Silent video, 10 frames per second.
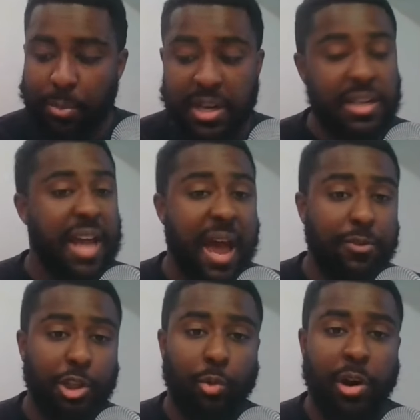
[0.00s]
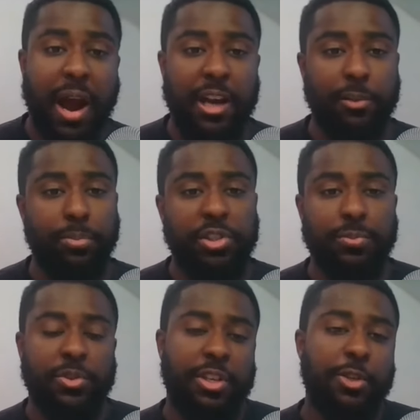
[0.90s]
but he did have his career high in
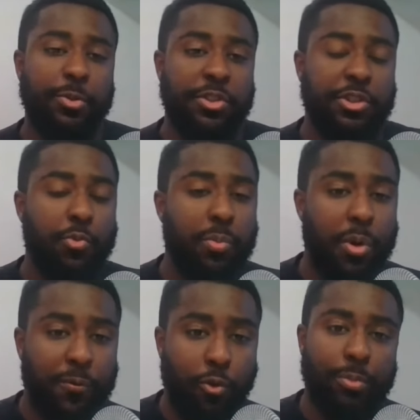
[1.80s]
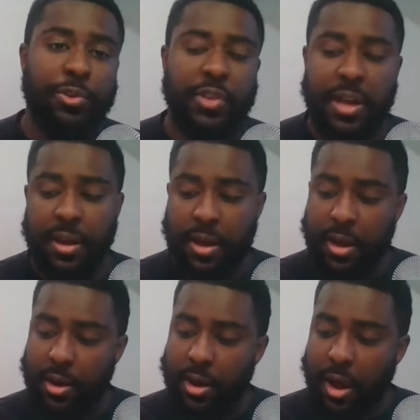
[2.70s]
completion percentage with 61.4%,
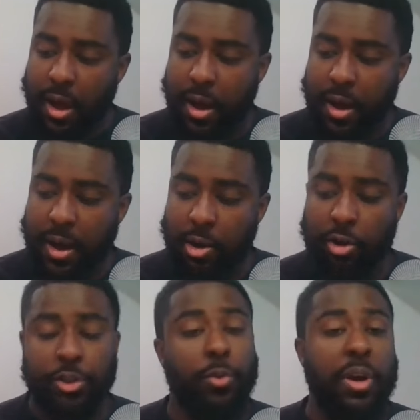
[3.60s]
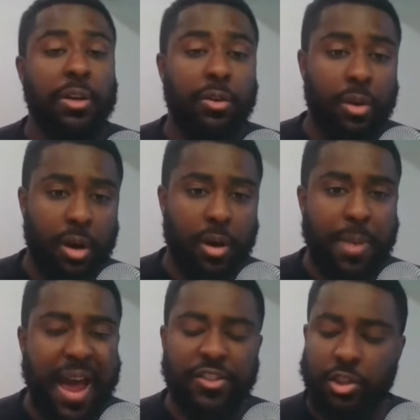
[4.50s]
and also in
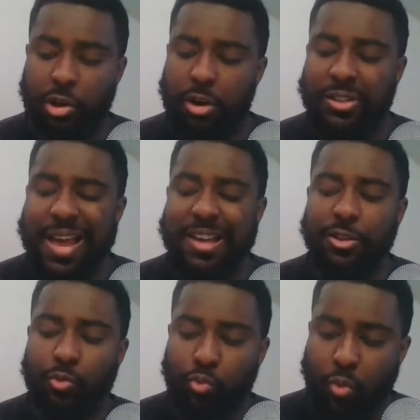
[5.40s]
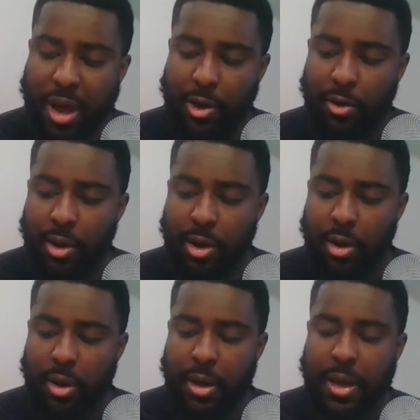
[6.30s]
passing yards as well.
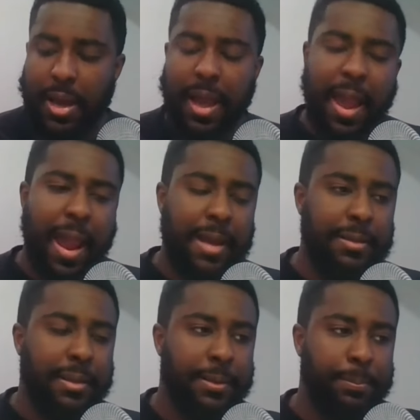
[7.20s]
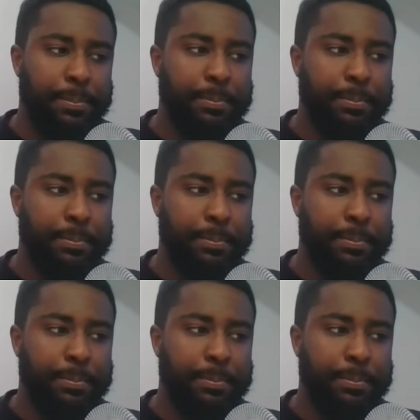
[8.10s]
And